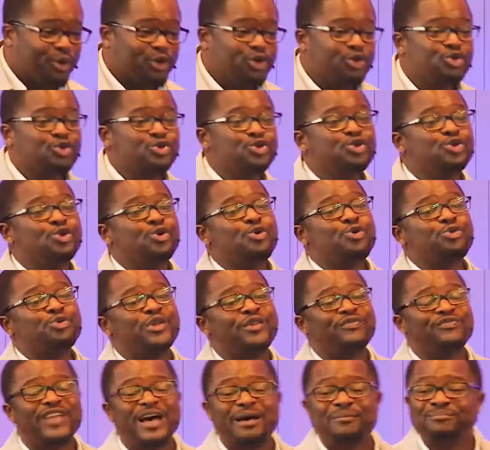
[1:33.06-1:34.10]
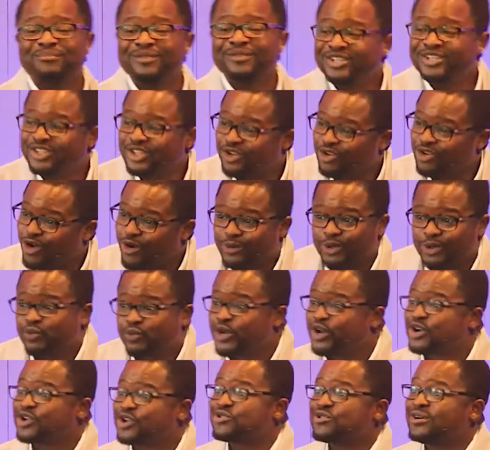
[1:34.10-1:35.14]
But you know that that mercy
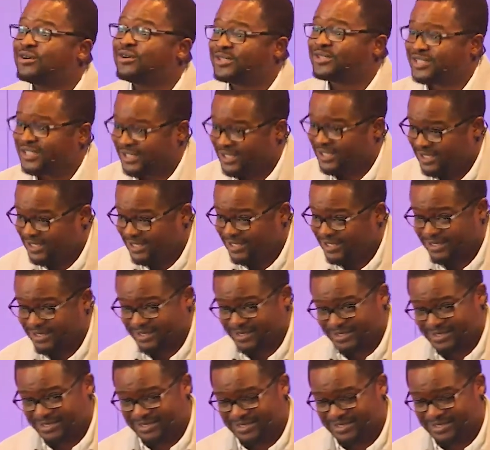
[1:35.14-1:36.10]
comes with cruelty.